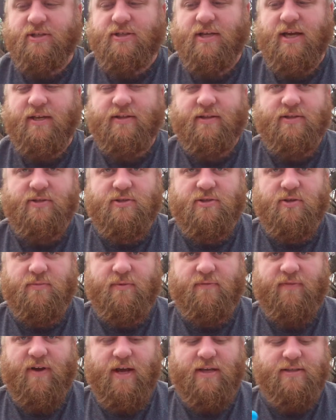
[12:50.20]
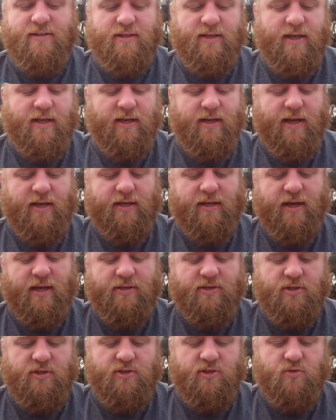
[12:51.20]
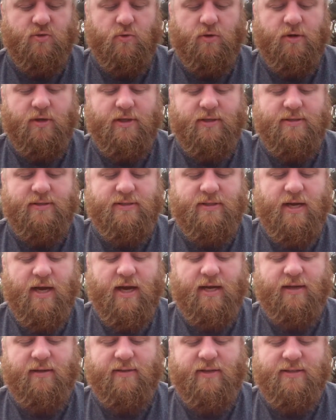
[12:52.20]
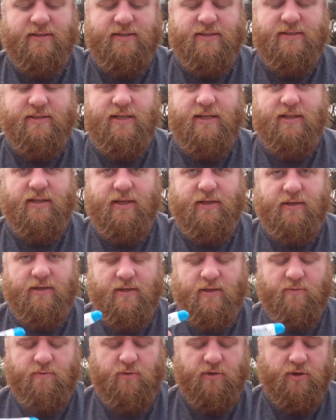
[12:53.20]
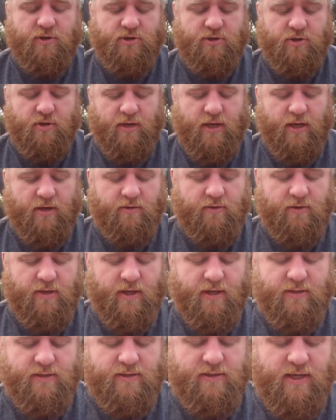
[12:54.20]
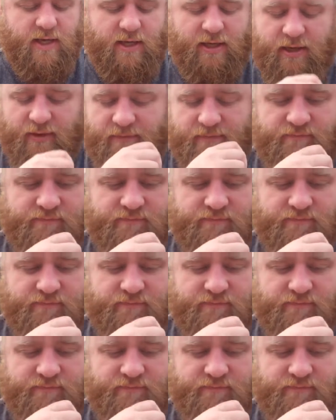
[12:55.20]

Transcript: take this tube of Vaseline and I could actually squirt it inside and then seal it. And we're going to show you how to do that in a second.